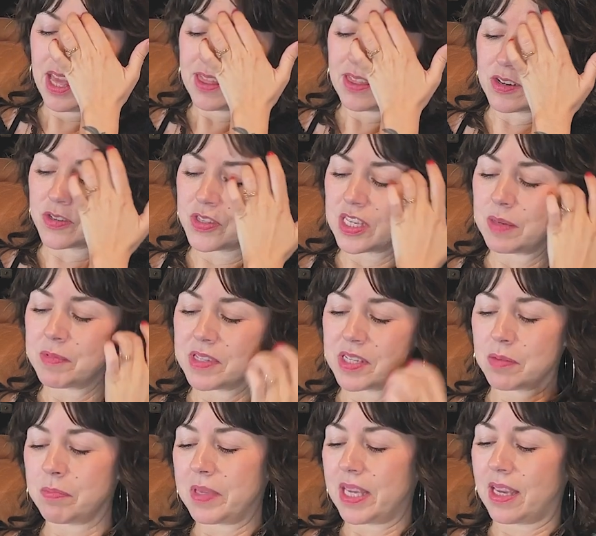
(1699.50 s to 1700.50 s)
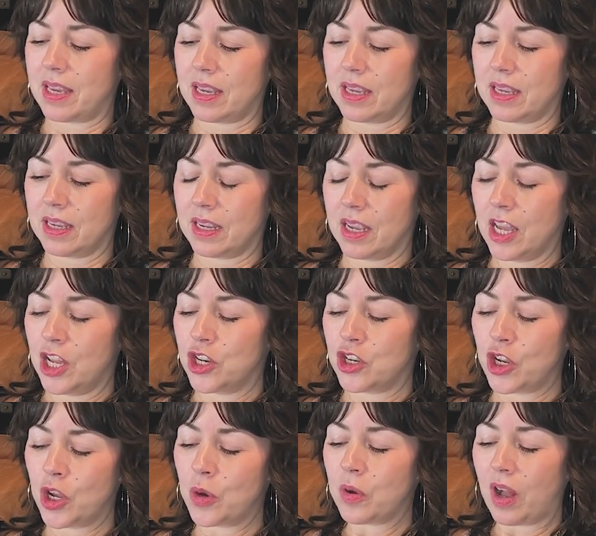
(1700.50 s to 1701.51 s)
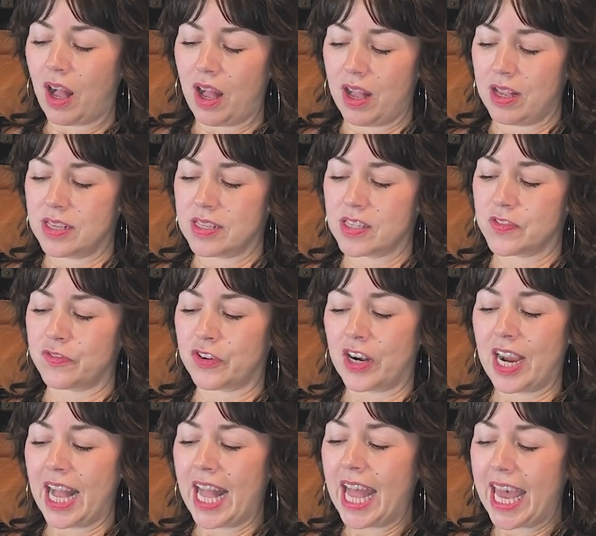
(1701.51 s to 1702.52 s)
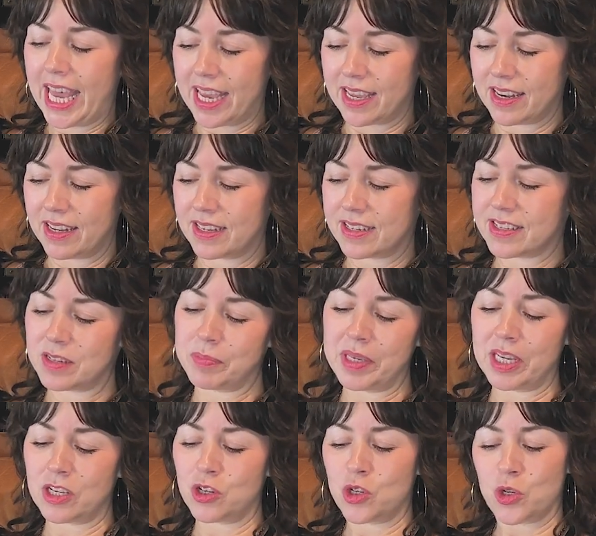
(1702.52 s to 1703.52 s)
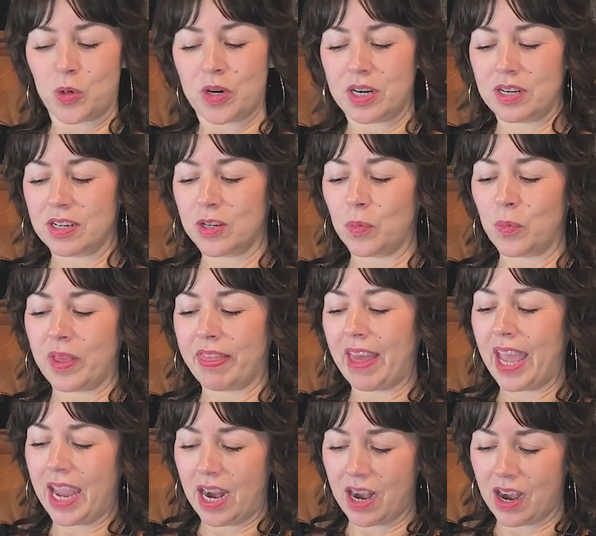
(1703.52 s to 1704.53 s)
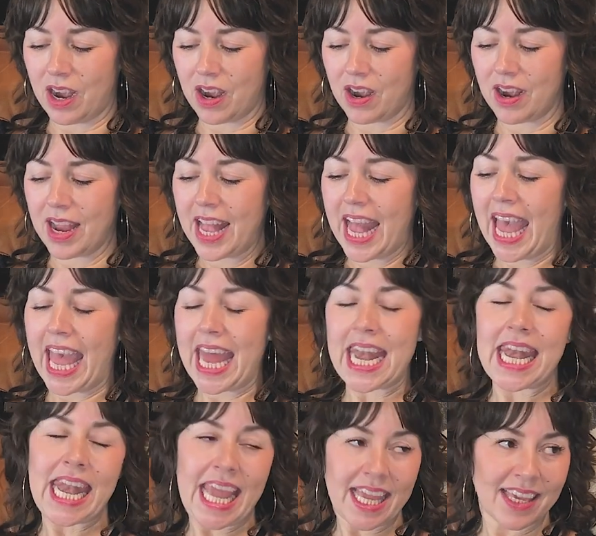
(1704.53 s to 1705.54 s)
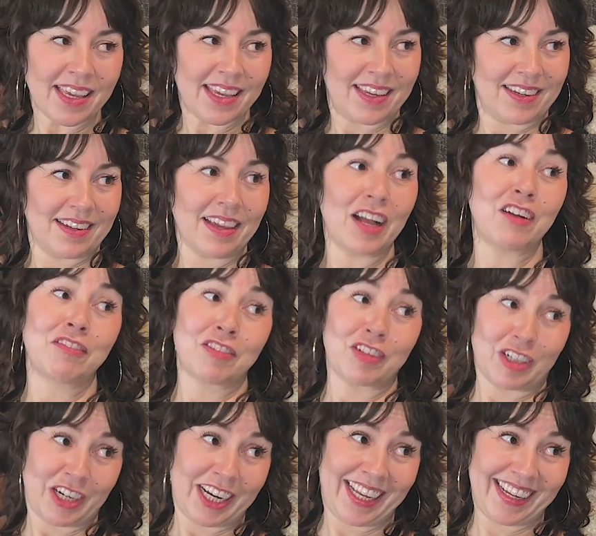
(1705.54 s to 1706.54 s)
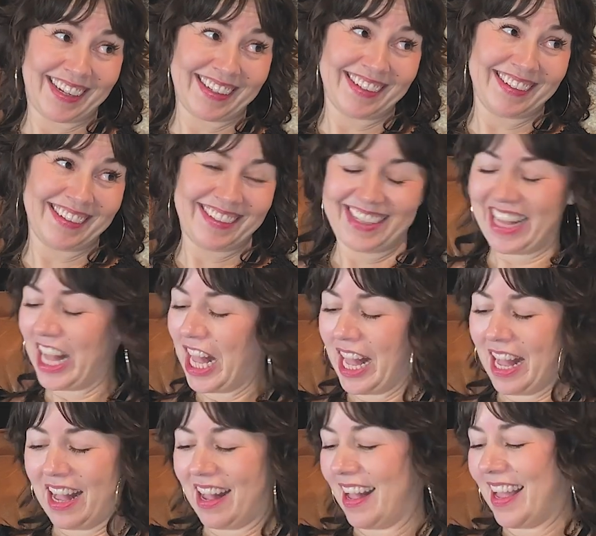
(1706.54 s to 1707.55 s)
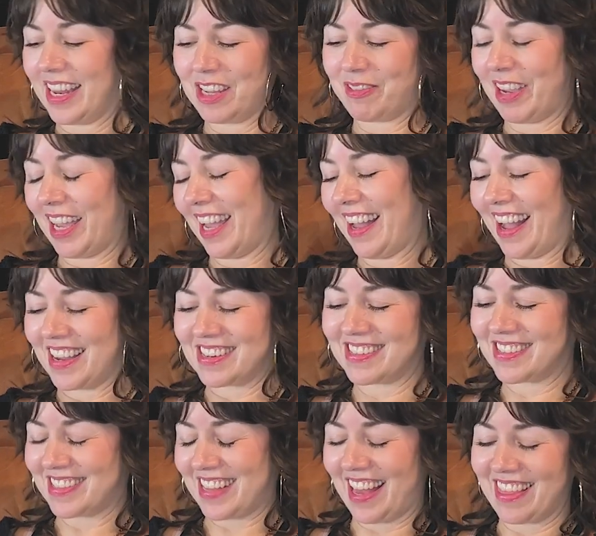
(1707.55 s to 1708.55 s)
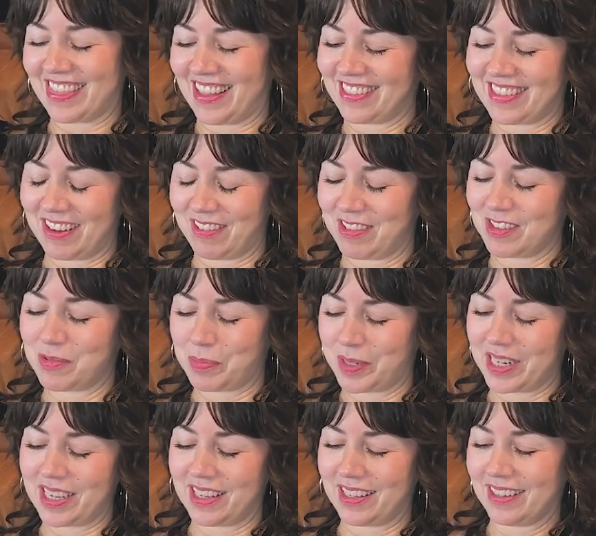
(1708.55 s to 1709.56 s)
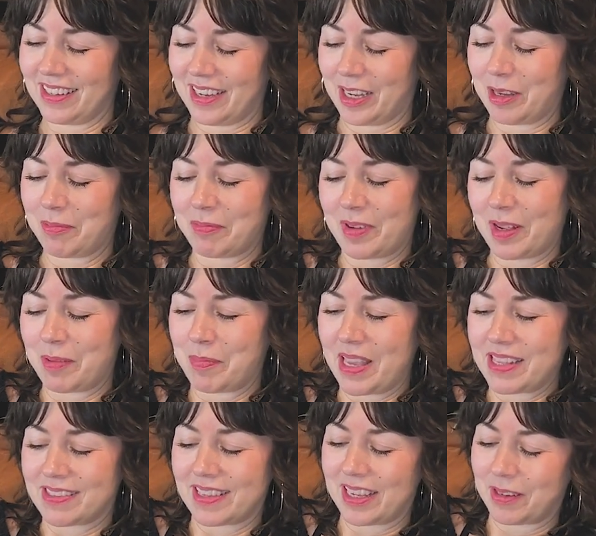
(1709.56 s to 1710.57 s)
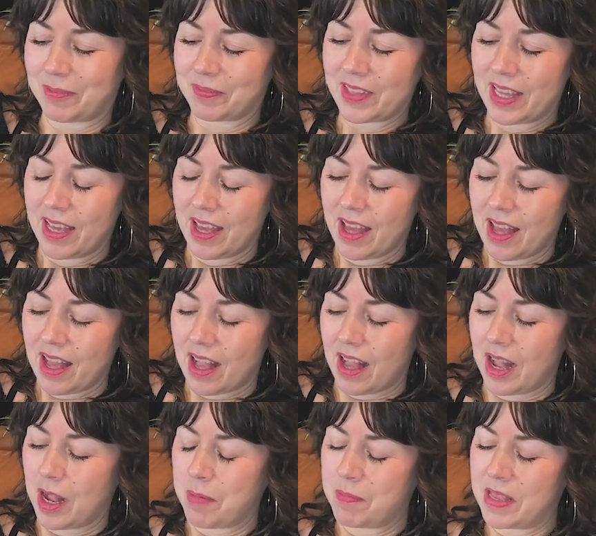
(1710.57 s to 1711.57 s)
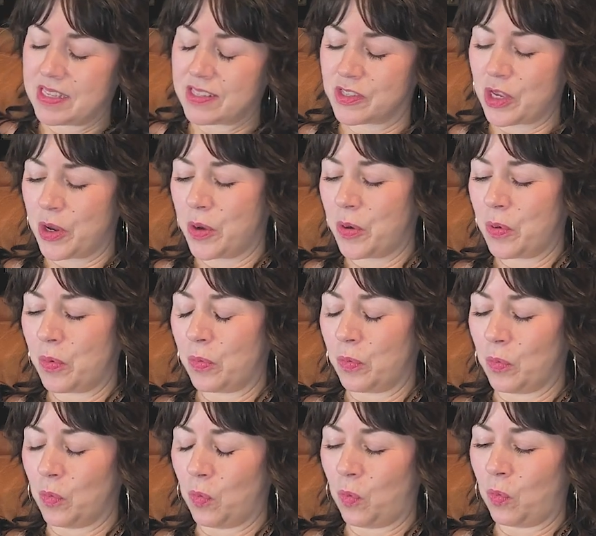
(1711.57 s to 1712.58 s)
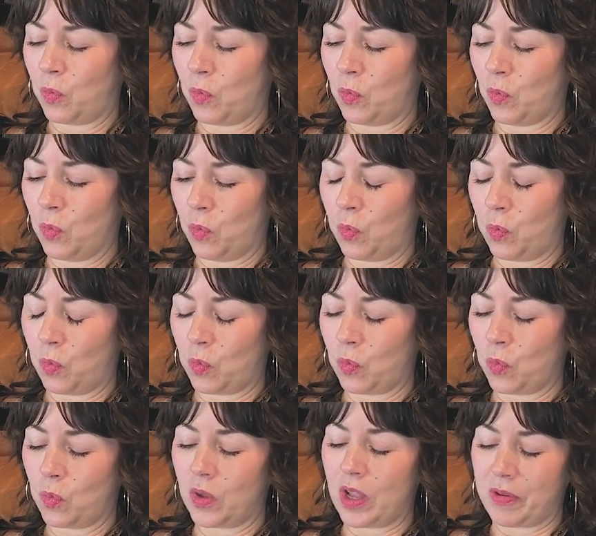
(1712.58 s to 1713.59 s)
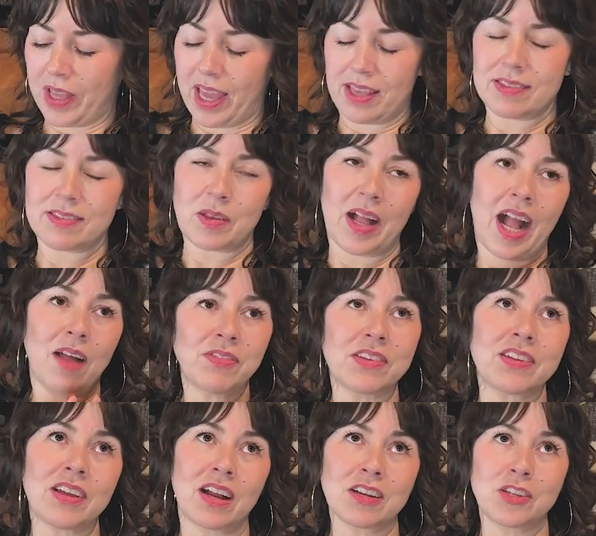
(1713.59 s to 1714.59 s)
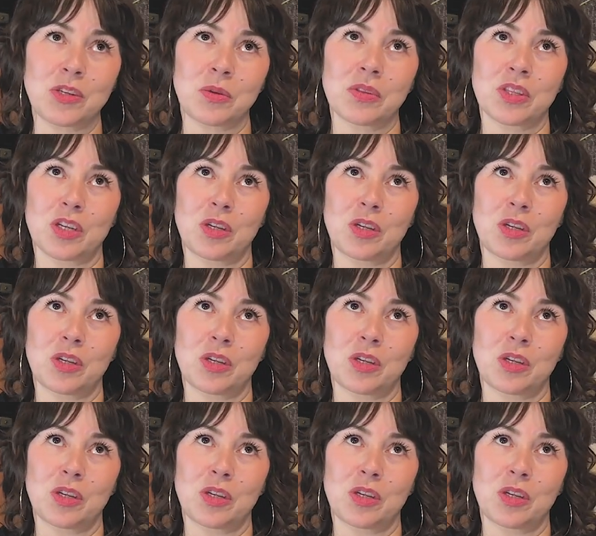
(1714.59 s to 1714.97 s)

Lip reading: "There seemed to me no cause for a head to be adorned with hair and naked of learning." Anyway, I thought that was pretty amazing. So I have to talk to you a little